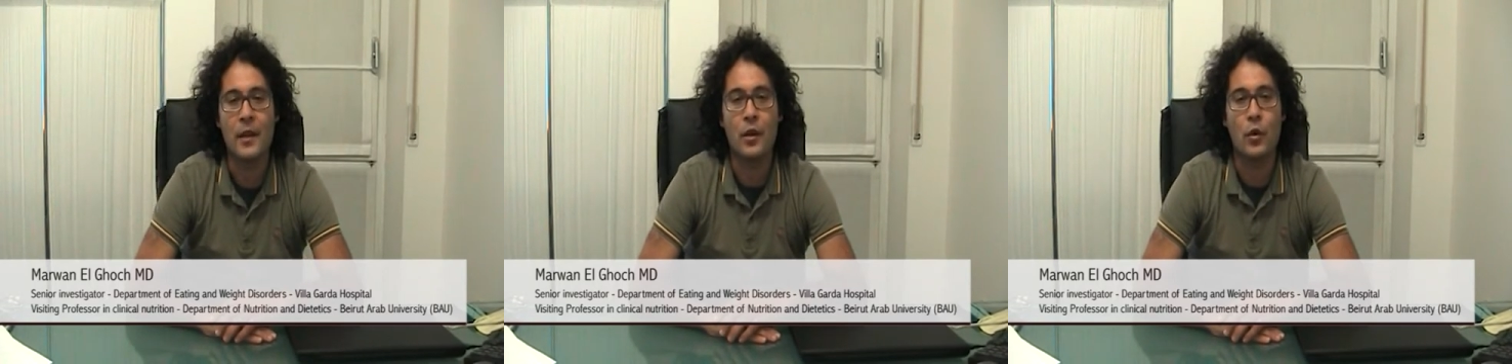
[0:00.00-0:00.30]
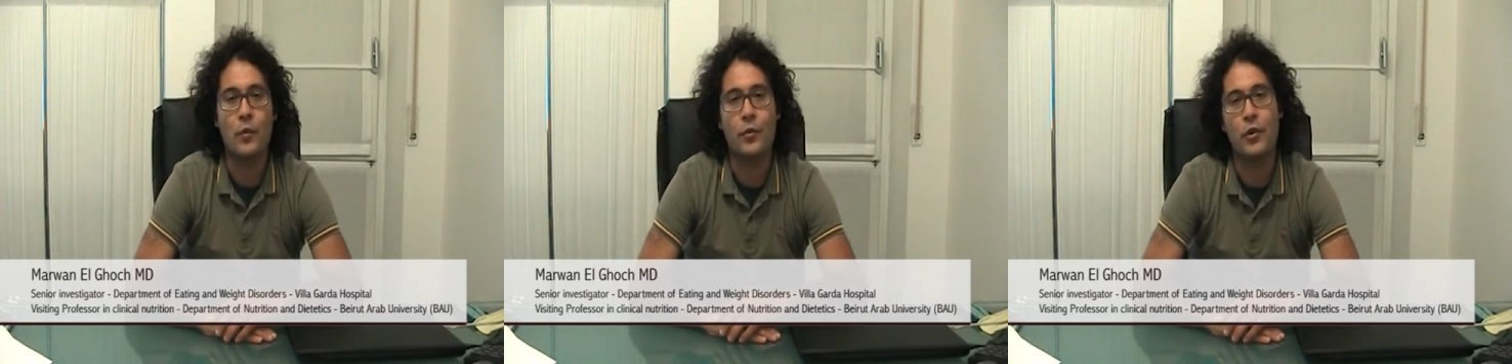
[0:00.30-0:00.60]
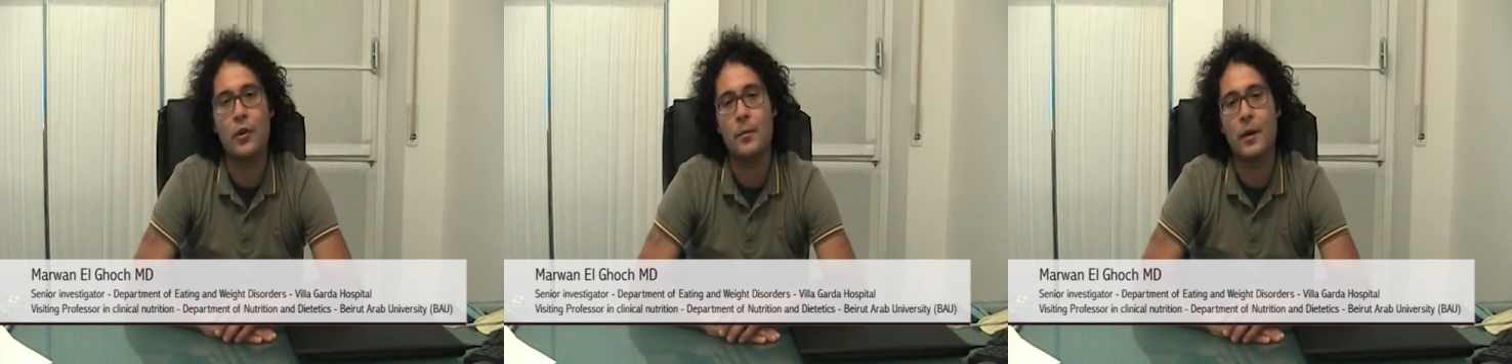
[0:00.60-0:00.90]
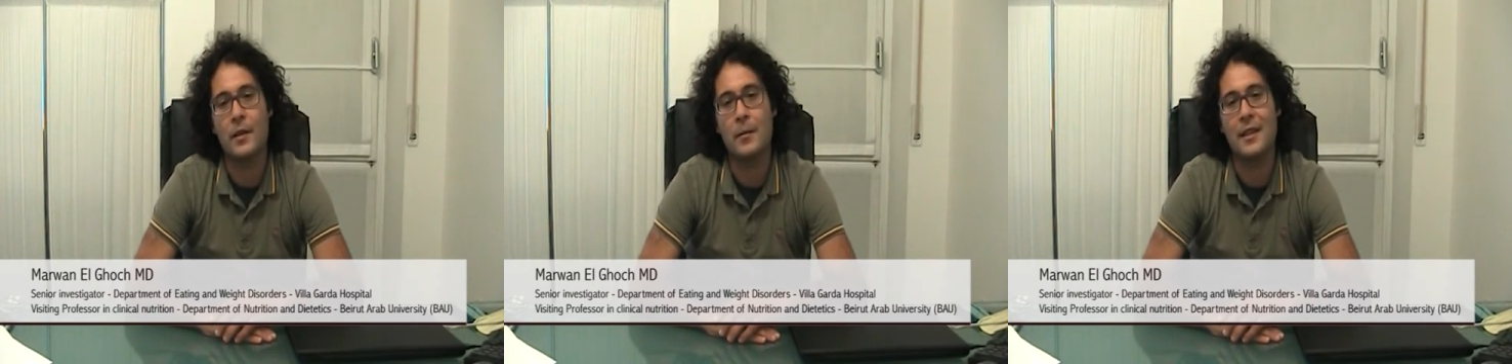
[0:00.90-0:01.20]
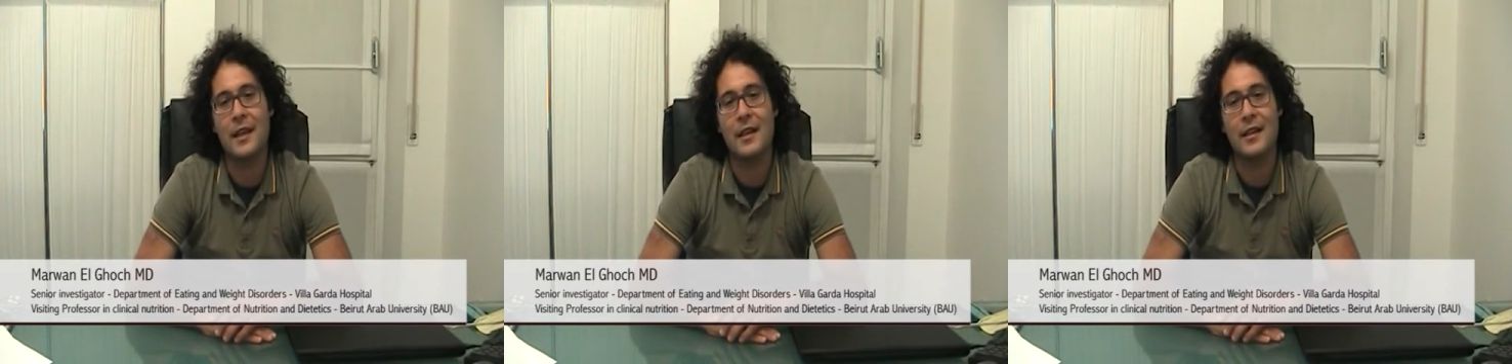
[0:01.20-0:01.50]
confirmed by the
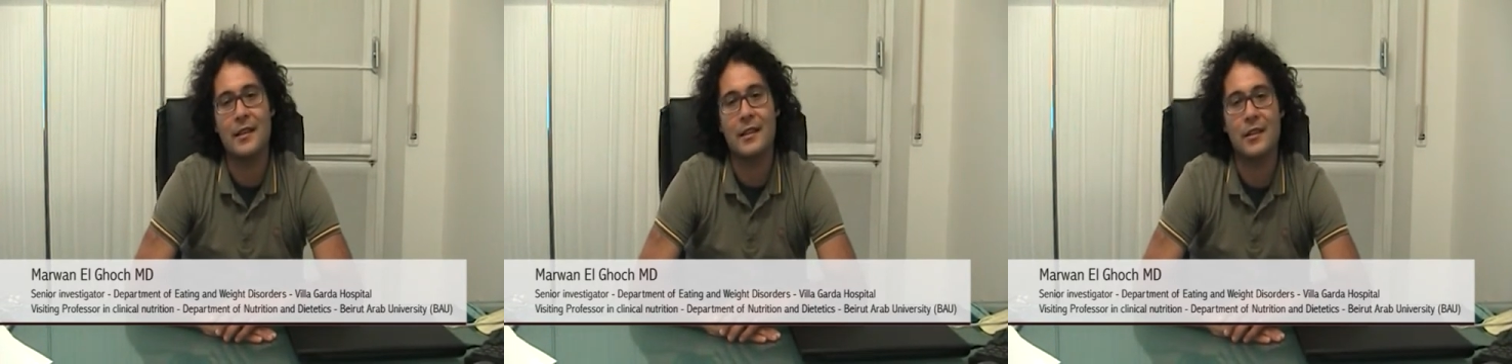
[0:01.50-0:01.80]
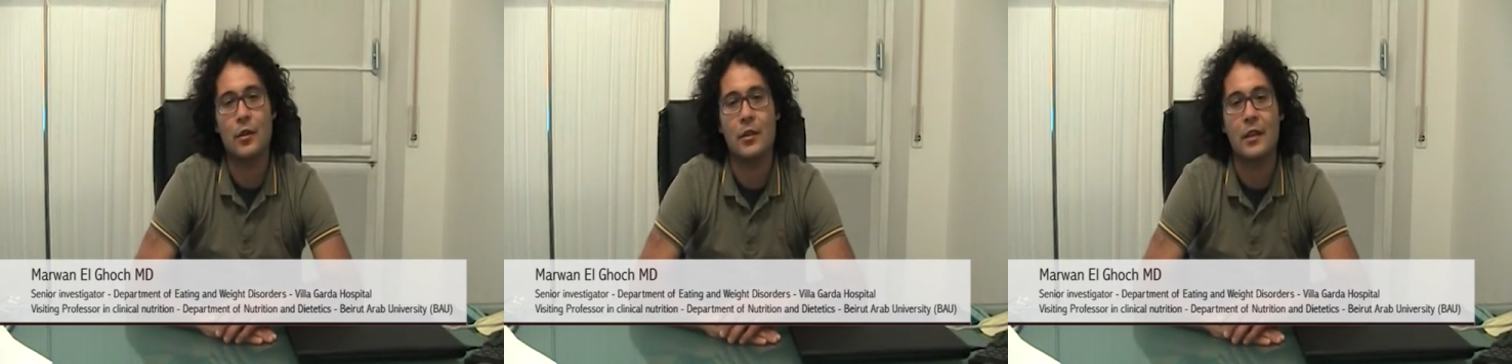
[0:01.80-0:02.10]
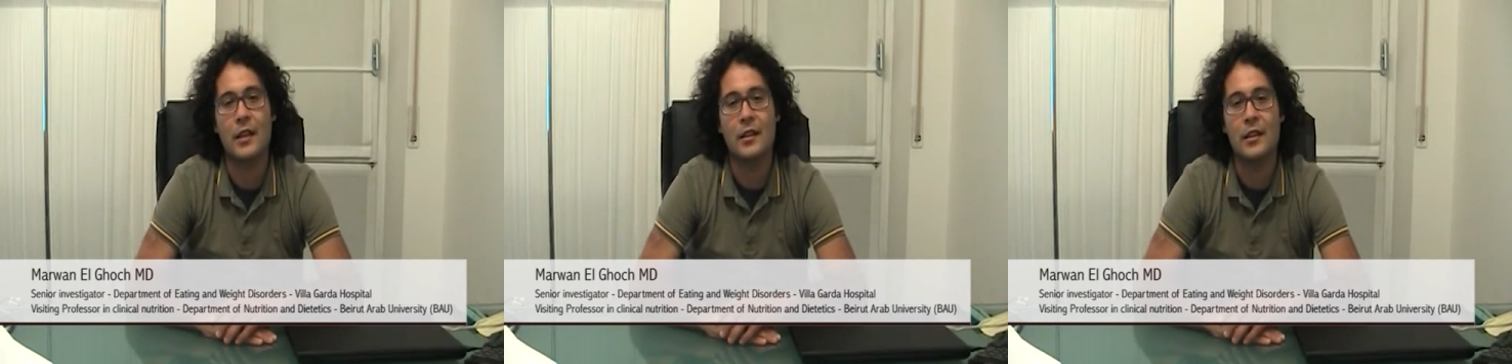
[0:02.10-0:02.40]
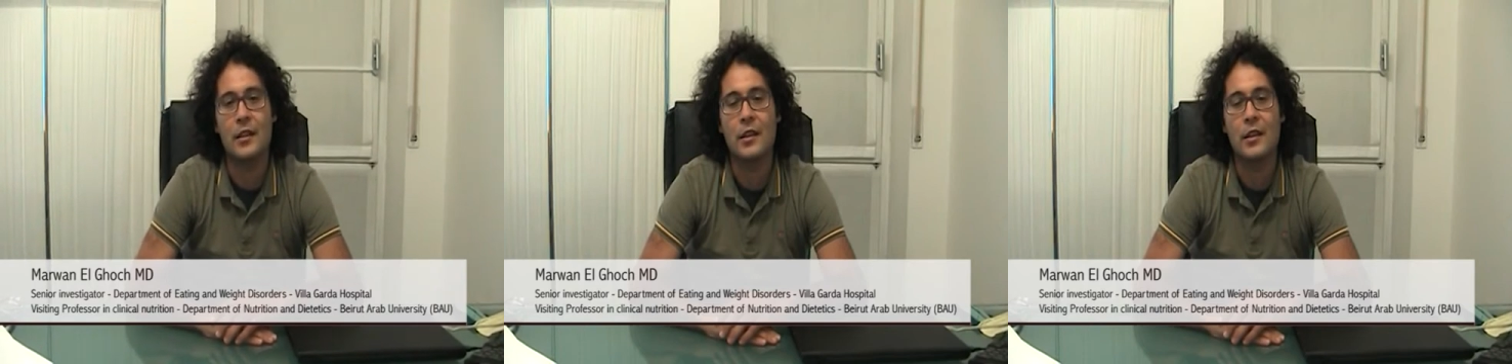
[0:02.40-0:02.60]
meta-analysis conducted